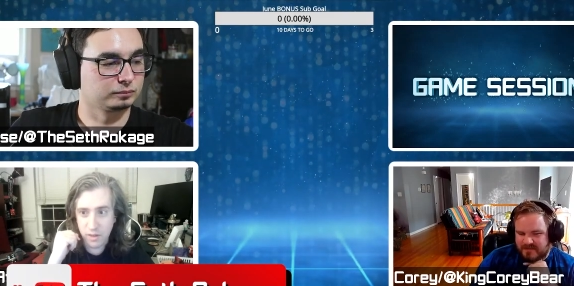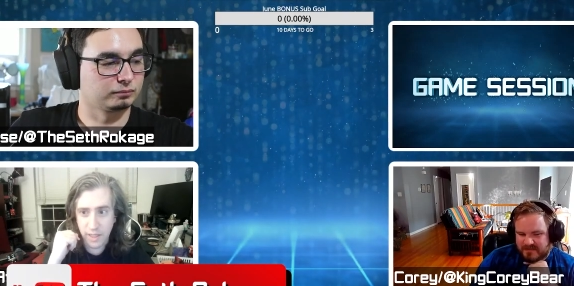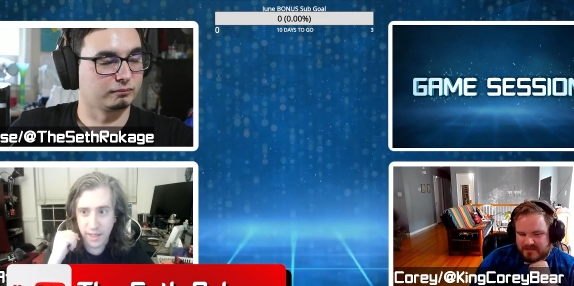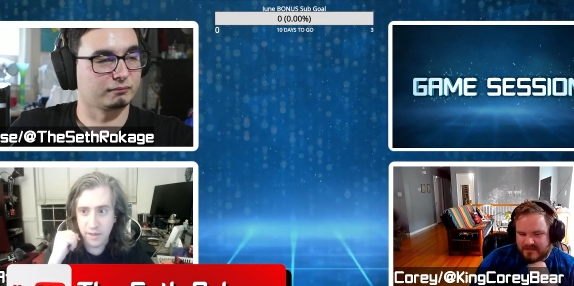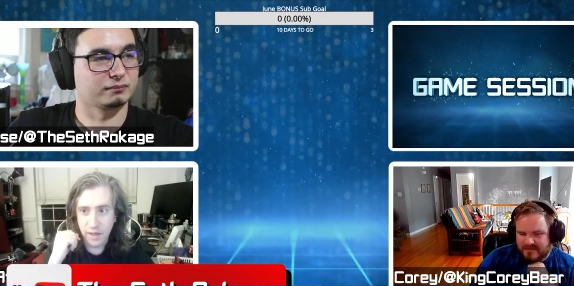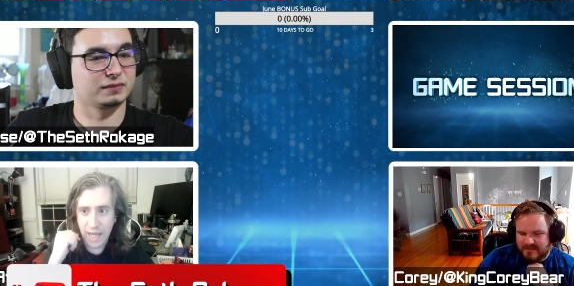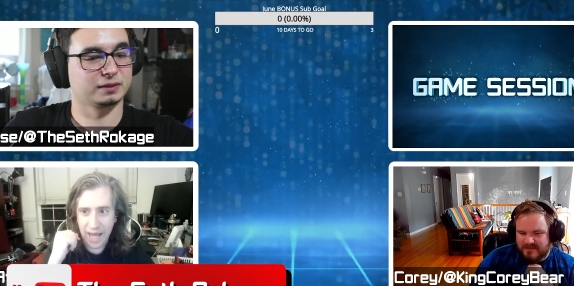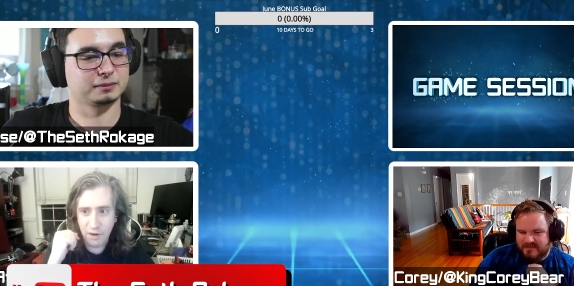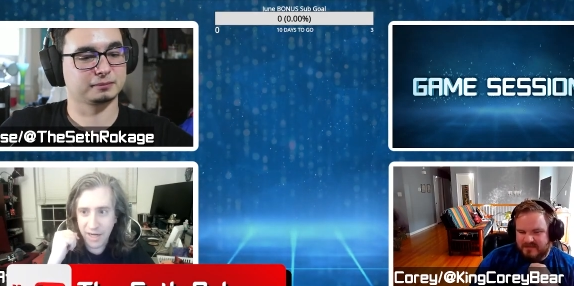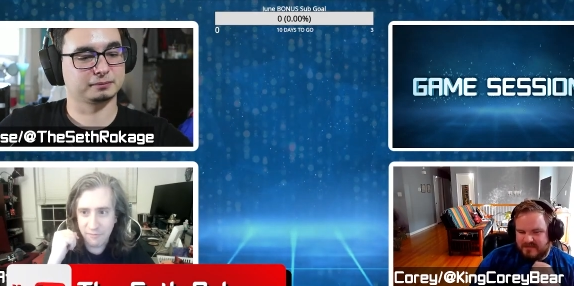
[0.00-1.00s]
Speaker 1: Like,
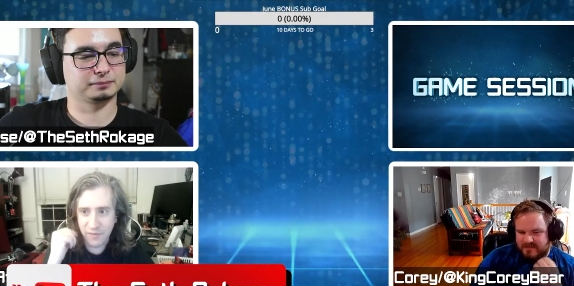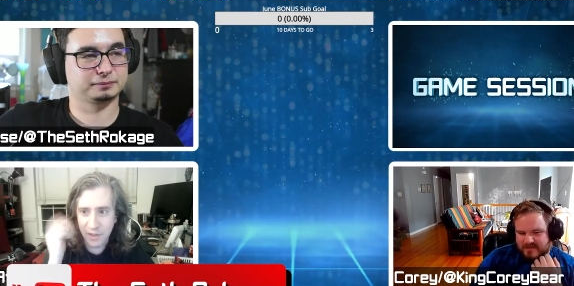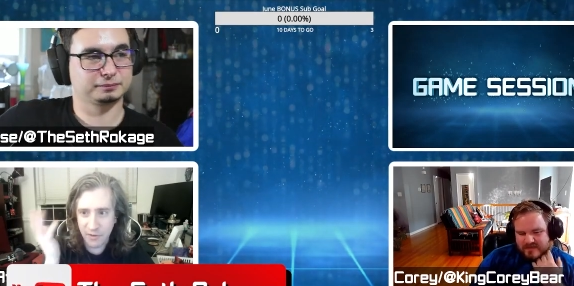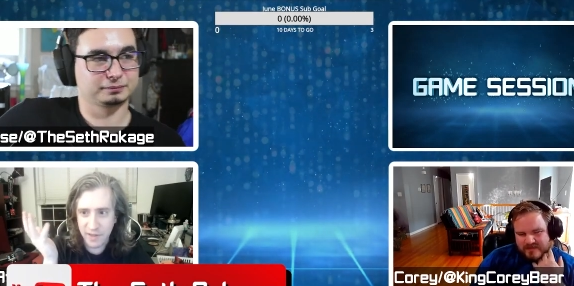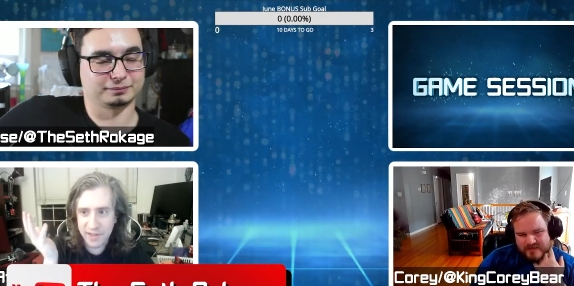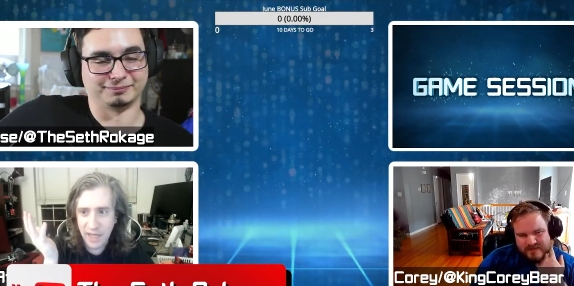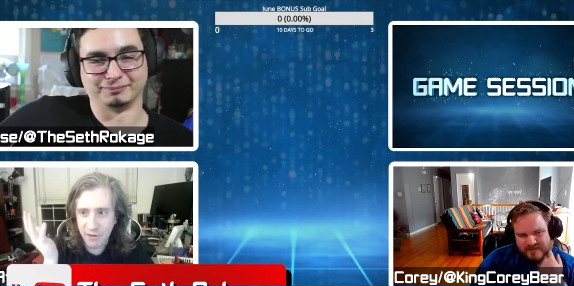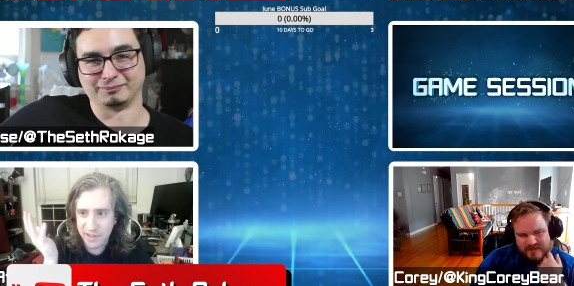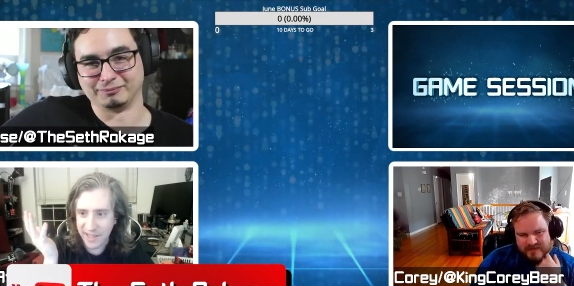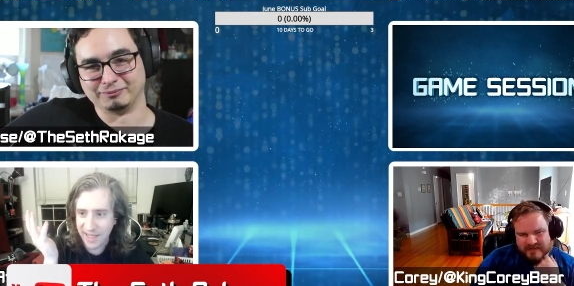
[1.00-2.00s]
how did I figure this out mm-hmm.
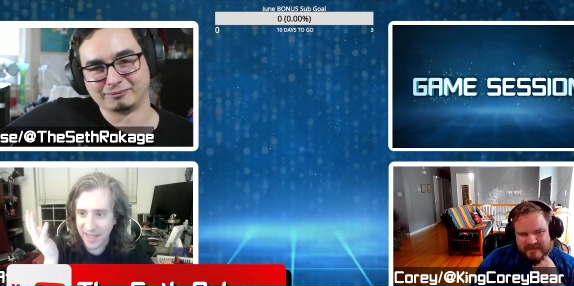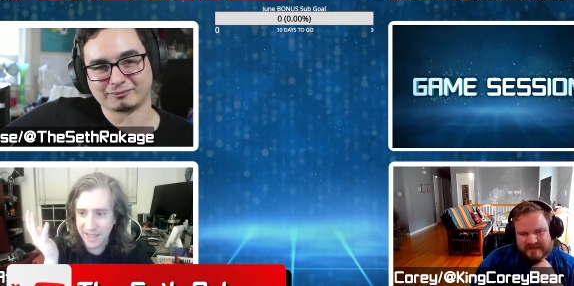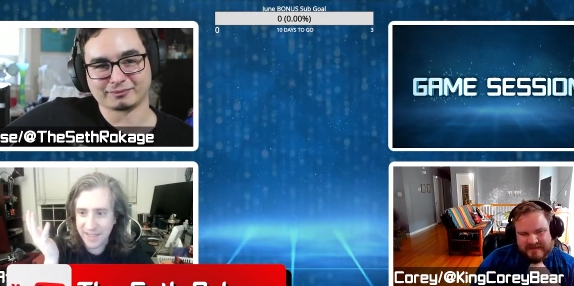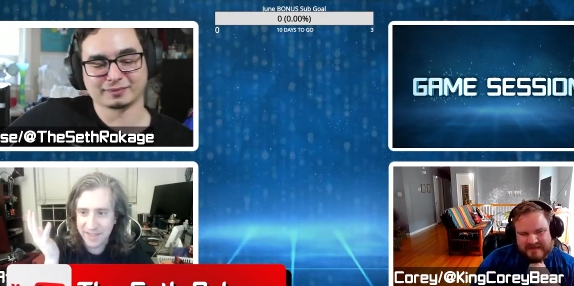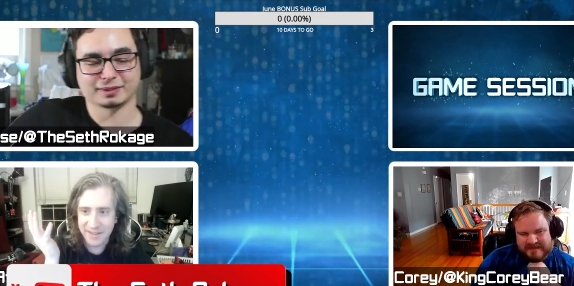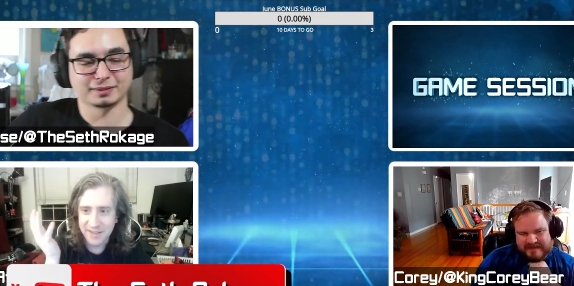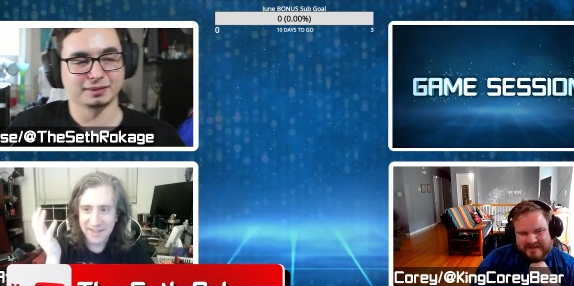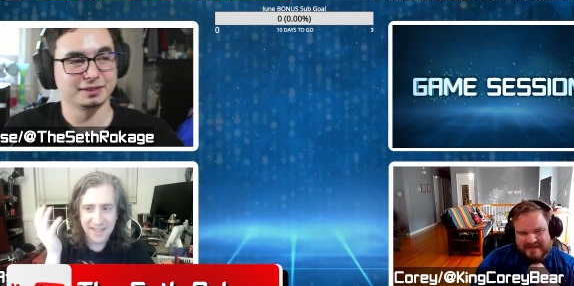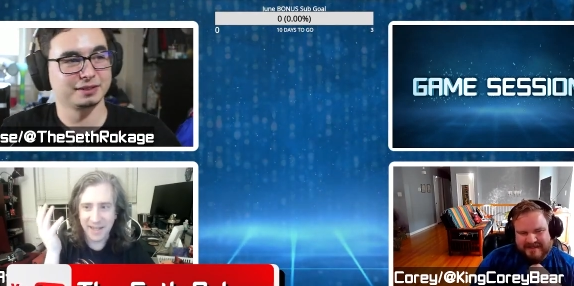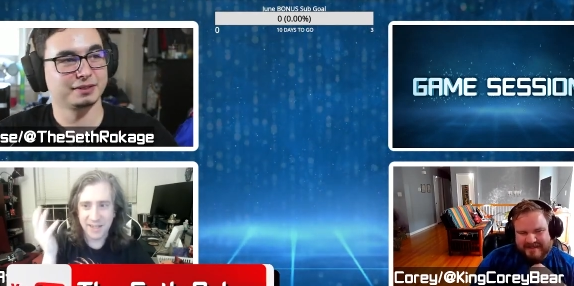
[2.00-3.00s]
as a mm-hmm. kid?
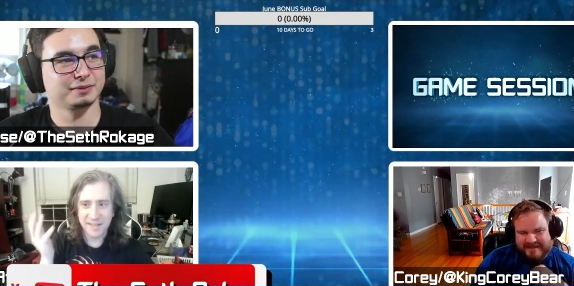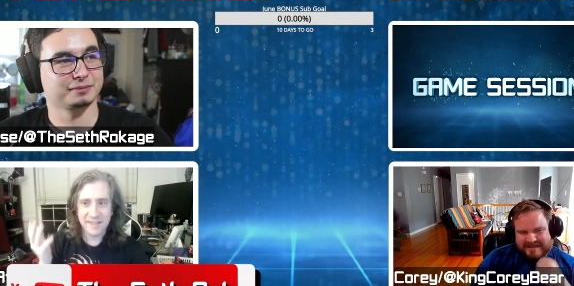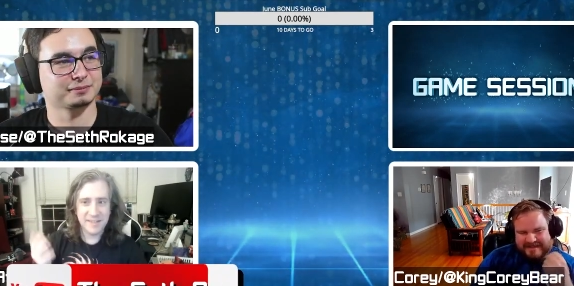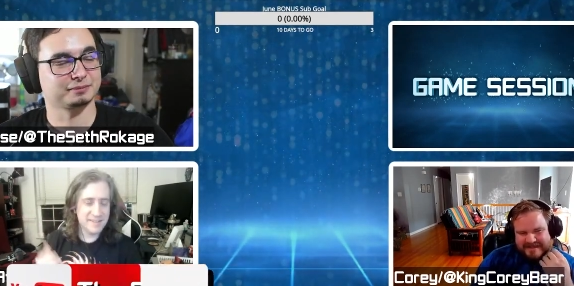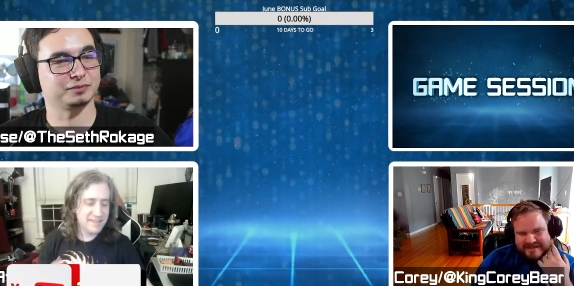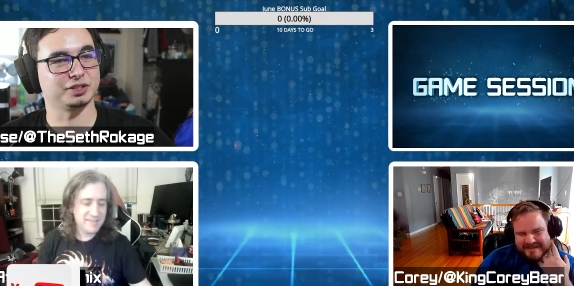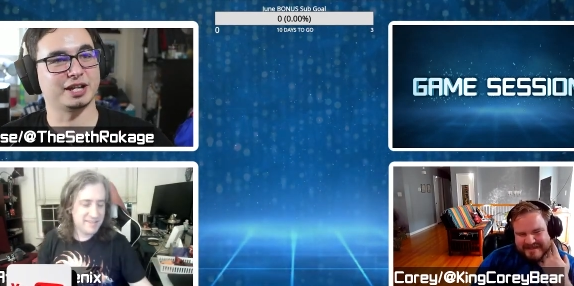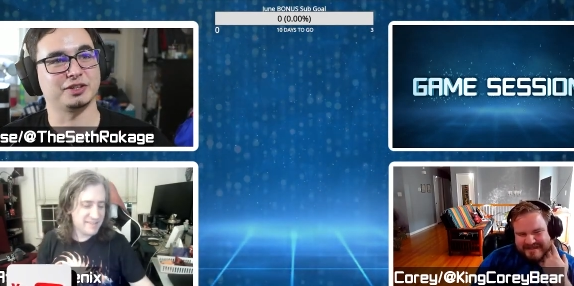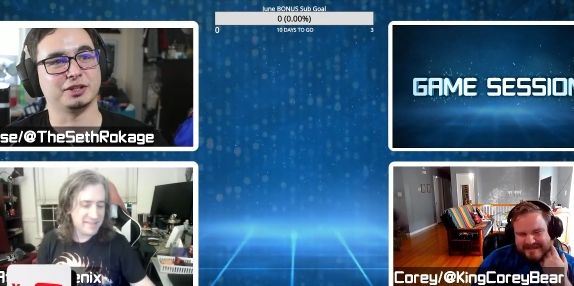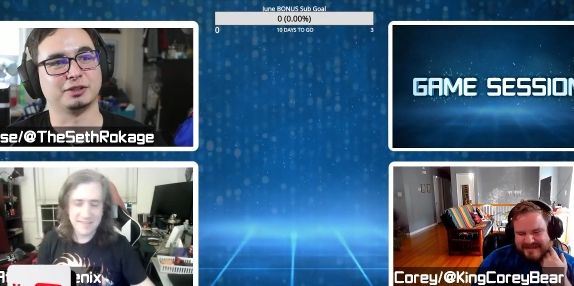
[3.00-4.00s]
Speaker 2: Like, yeah.
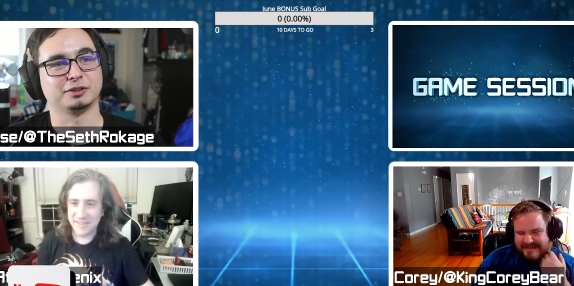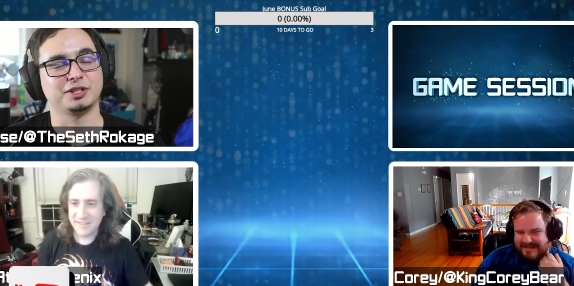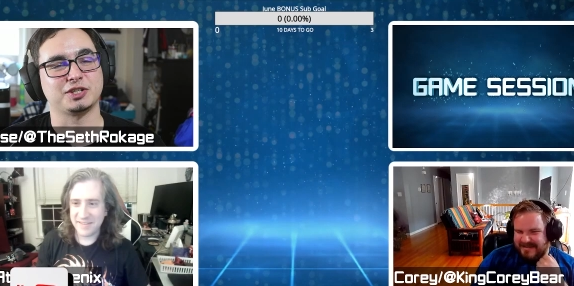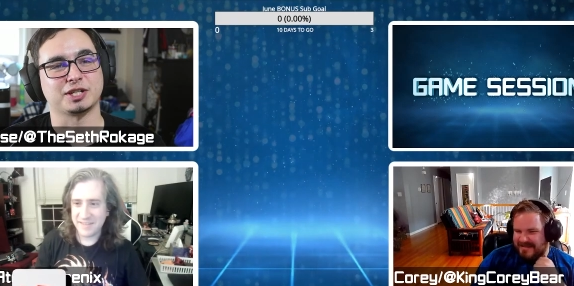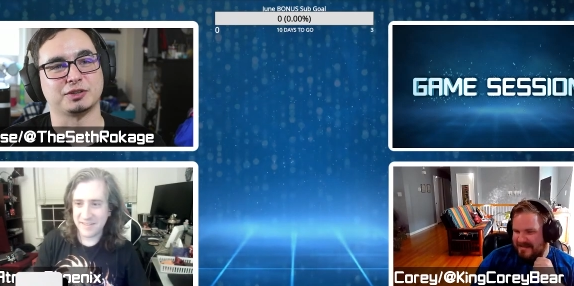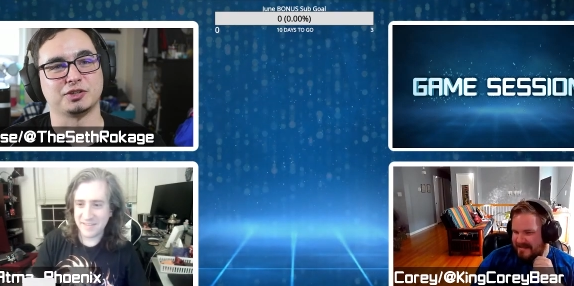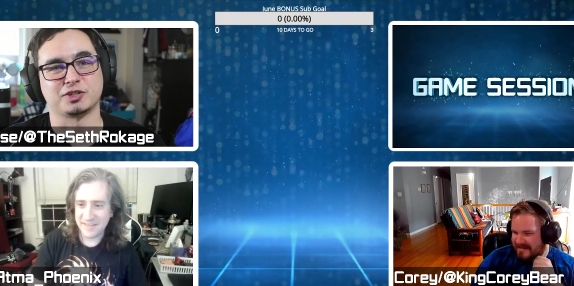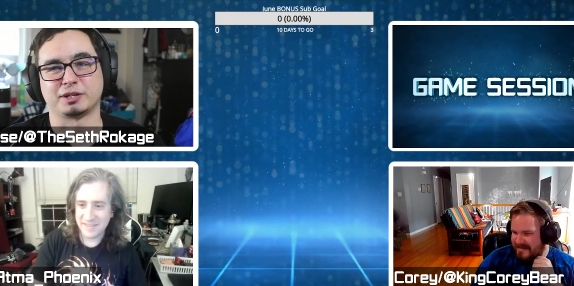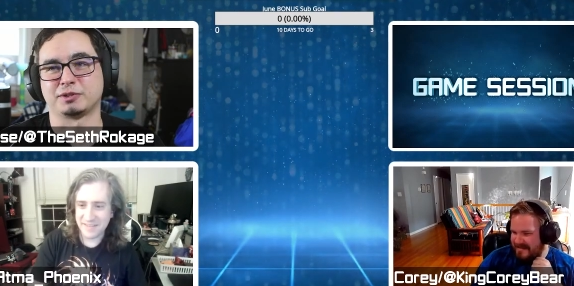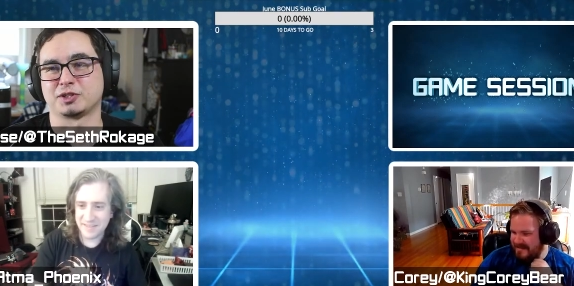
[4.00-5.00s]
Yeah, the early Zeldas,
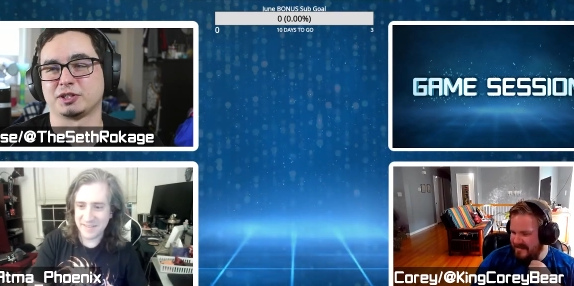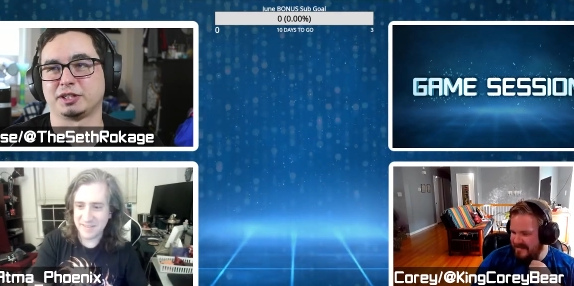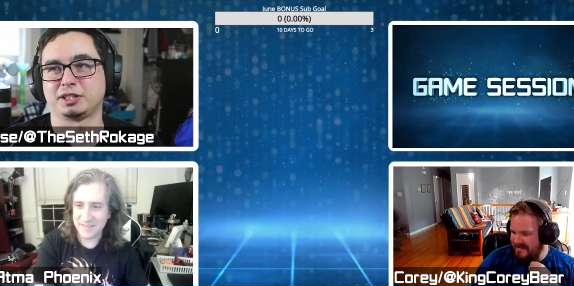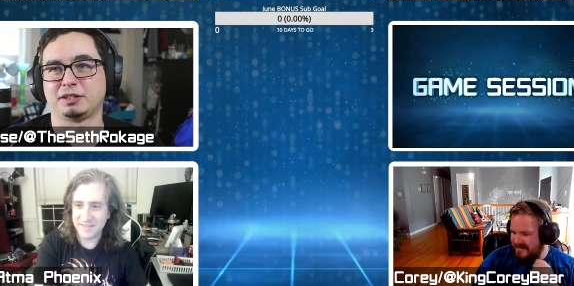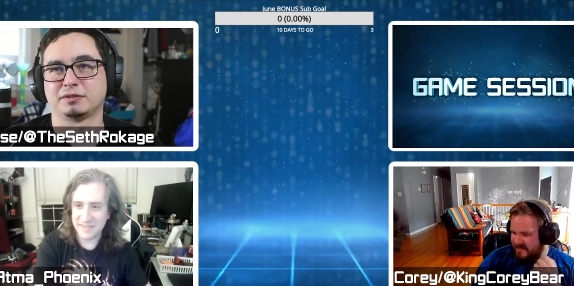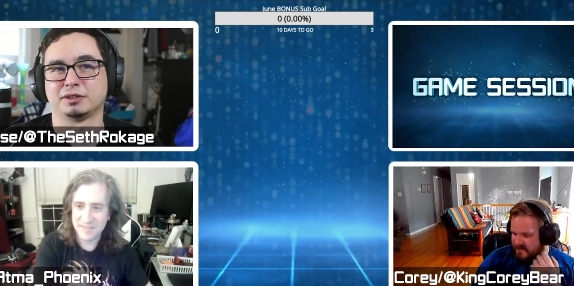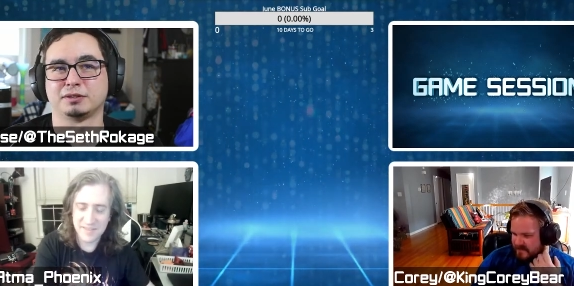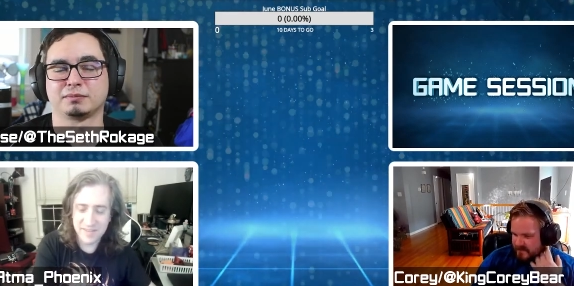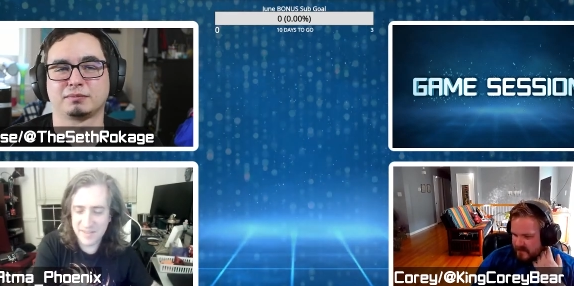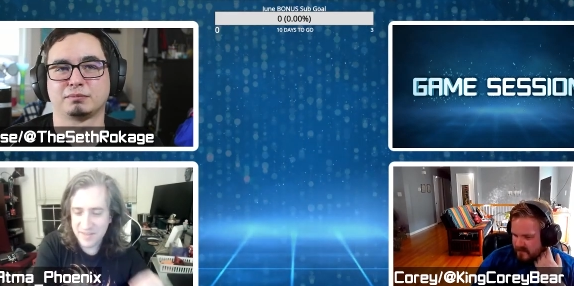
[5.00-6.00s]
I want to say, like even